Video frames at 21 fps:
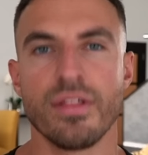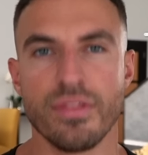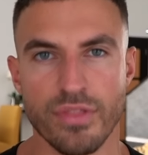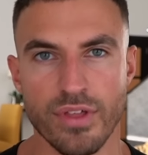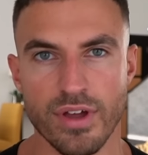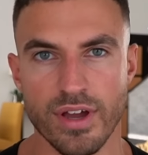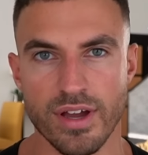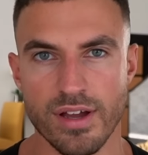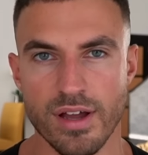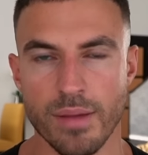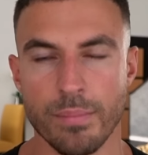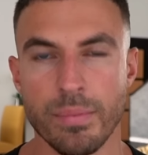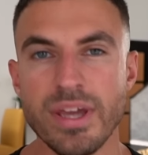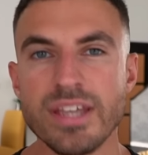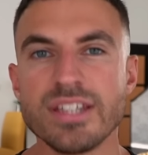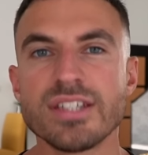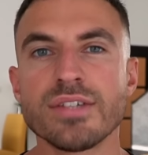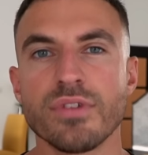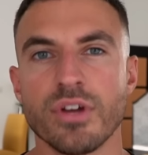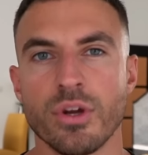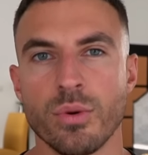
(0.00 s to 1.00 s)
that a
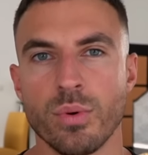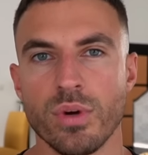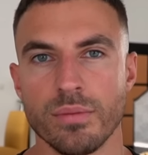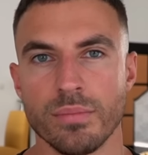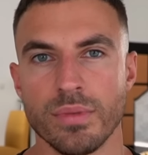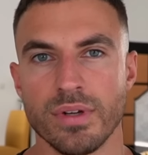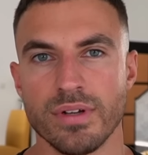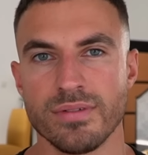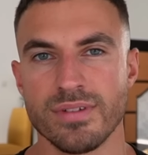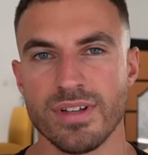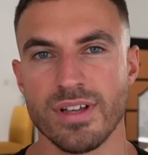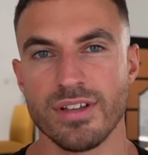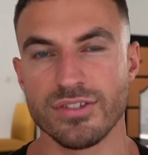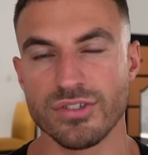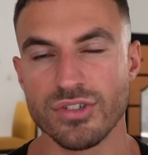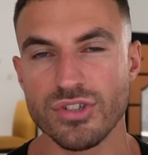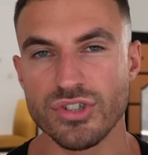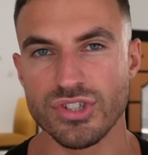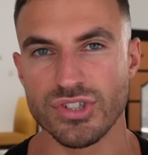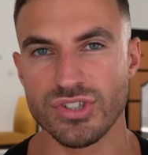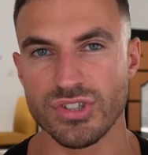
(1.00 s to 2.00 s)
piece of equipment
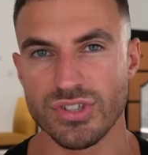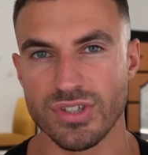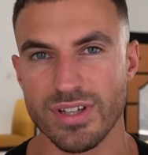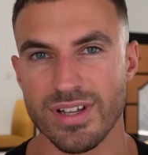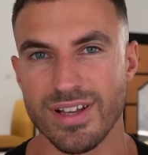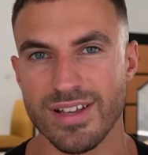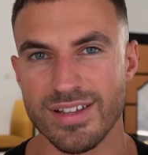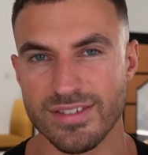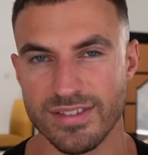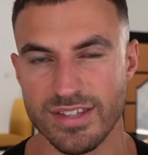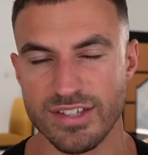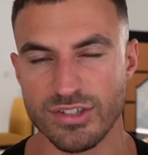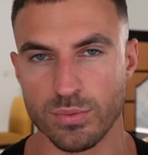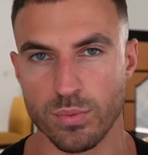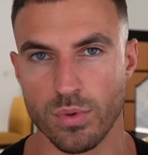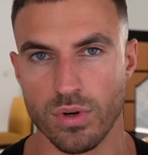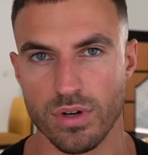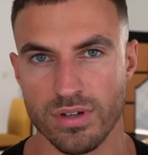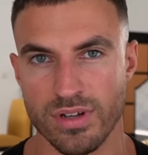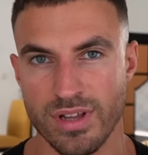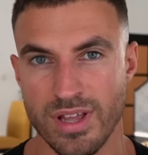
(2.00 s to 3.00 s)
such as this
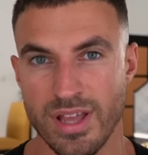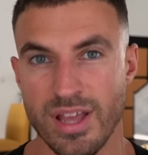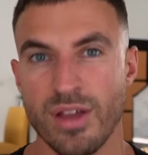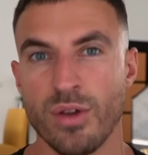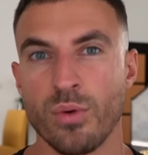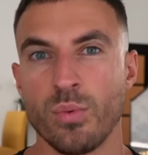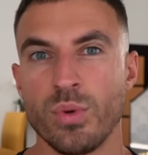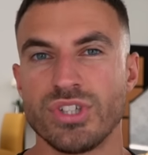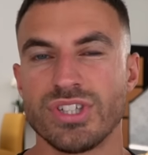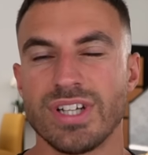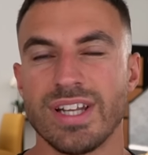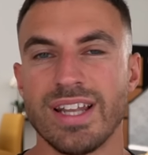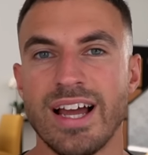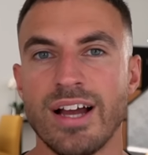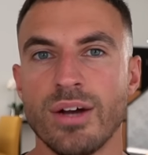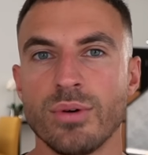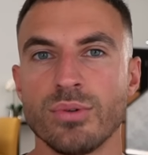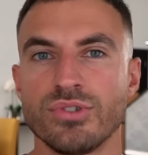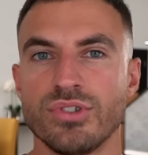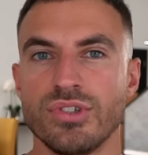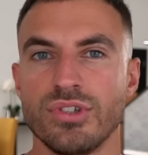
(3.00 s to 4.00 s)
one, which
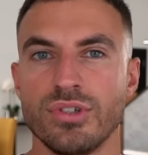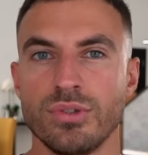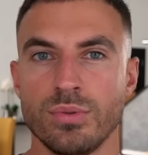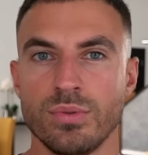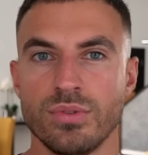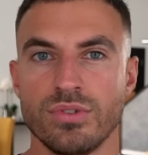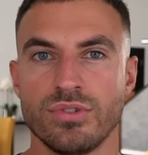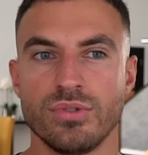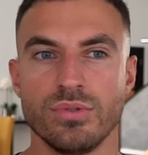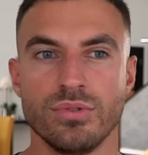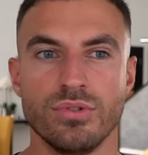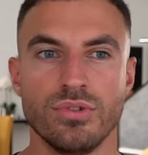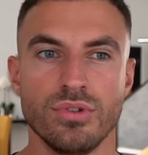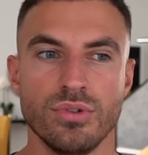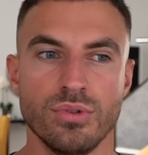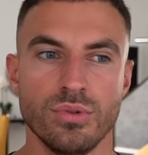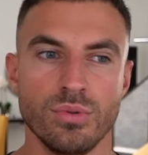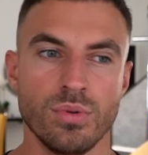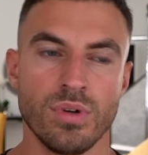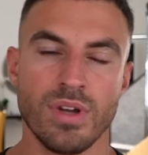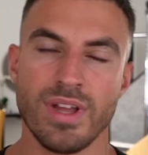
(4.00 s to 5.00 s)
allows you to
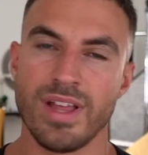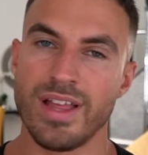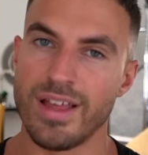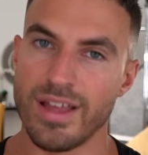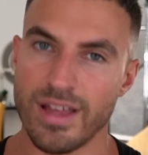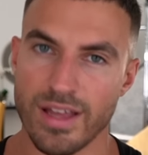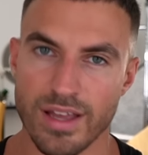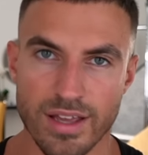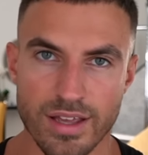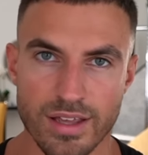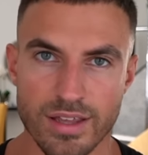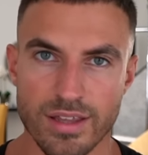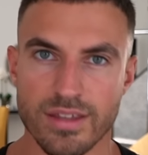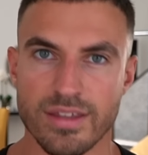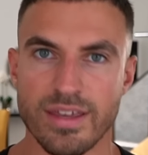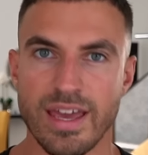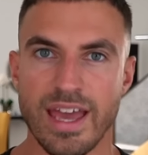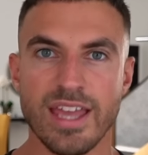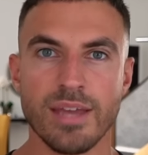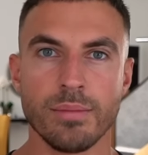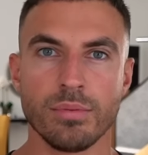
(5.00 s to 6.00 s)
do
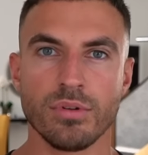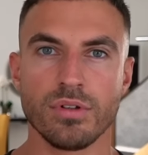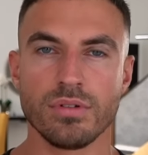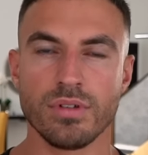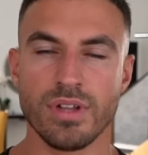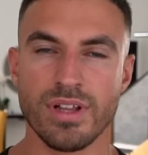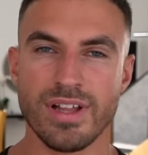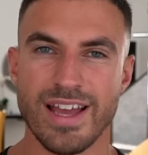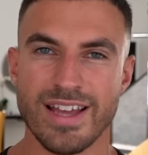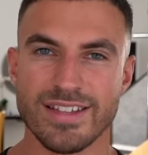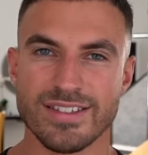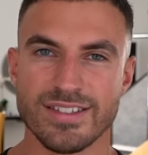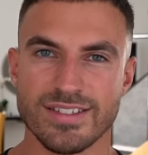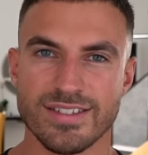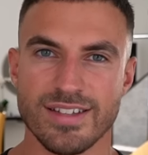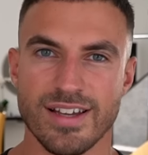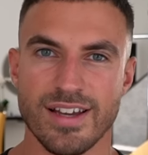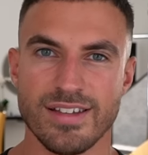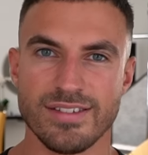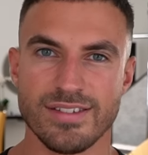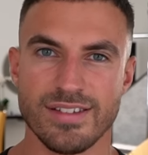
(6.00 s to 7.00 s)
cable
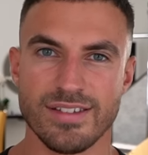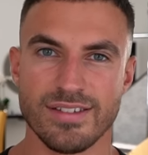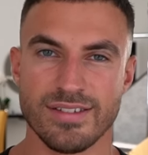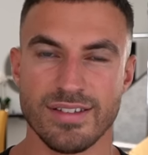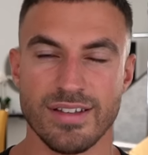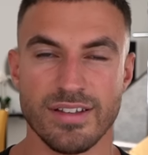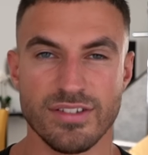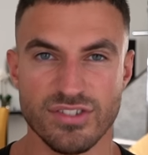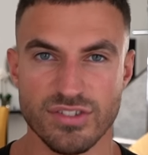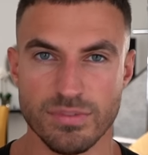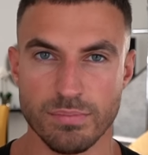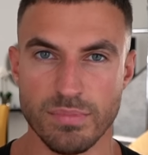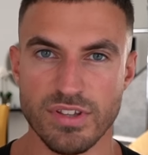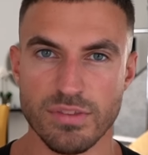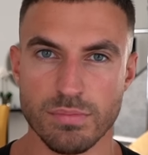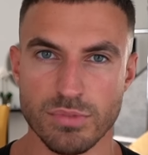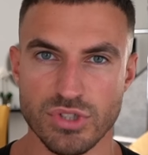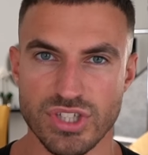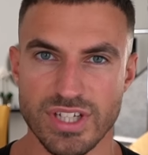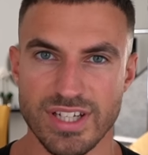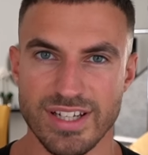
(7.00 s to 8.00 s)
exercises,
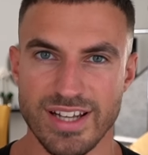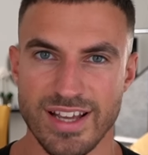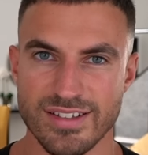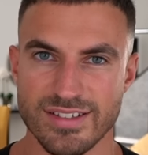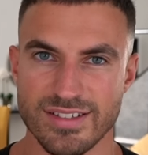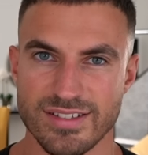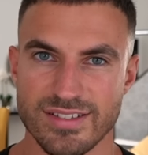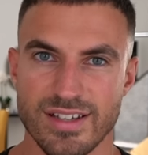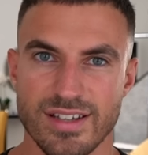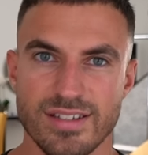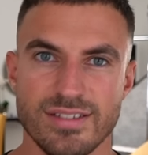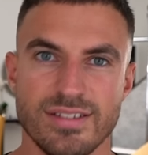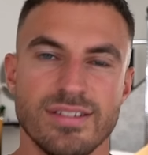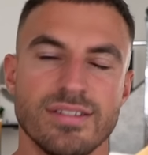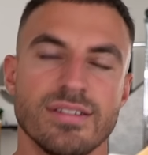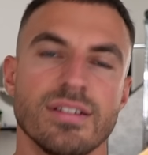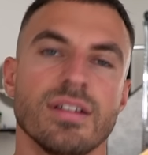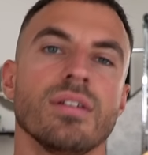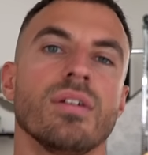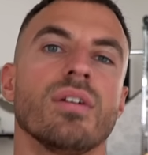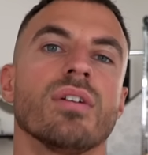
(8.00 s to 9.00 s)
Smith machine
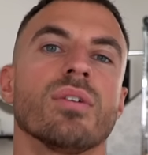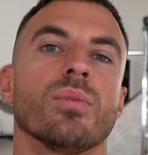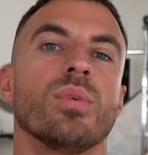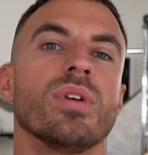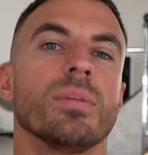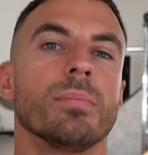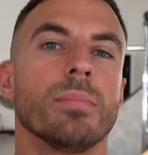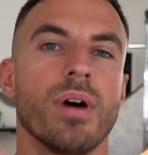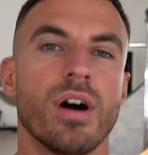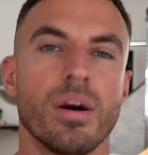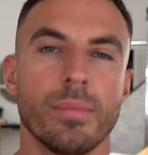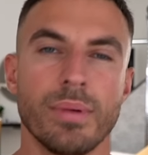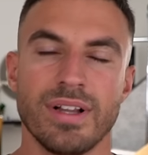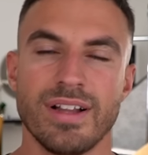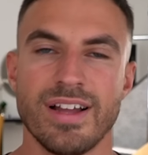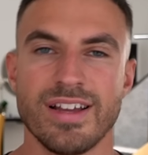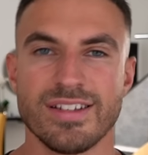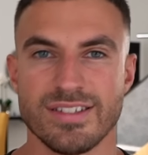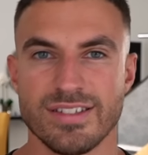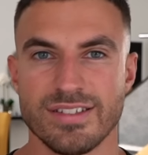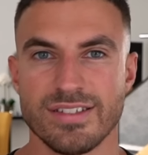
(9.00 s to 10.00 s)
exercises, along with
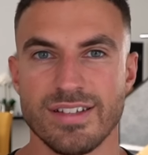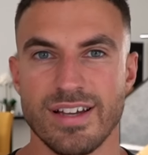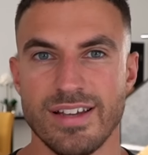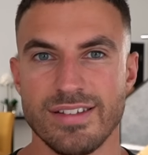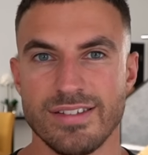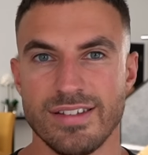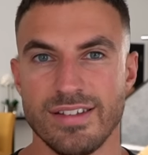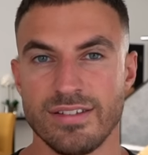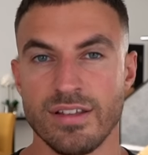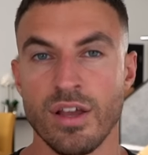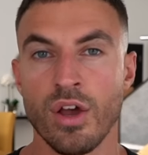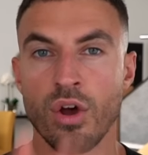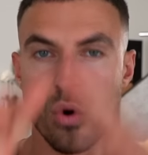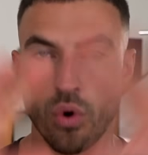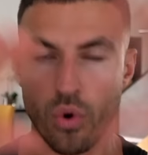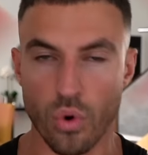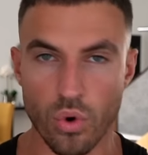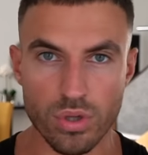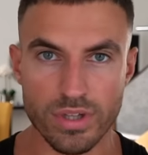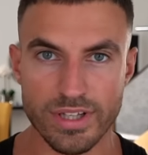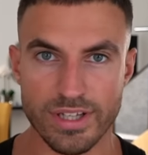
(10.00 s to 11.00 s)
barbell exercises,
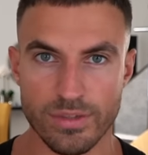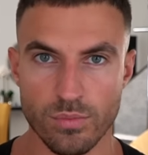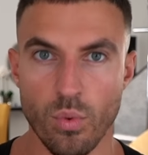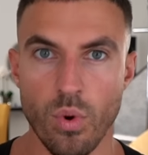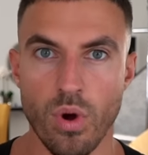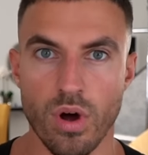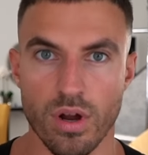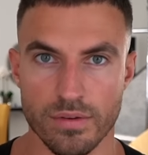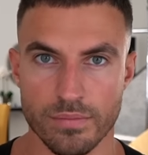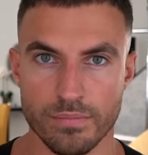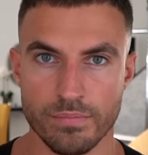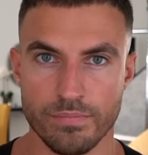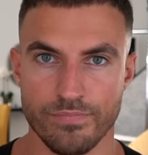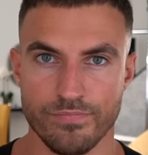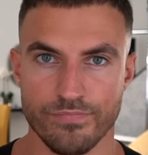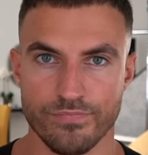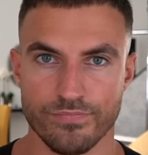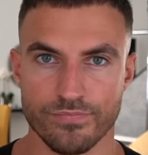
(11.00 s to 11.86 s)
all in one,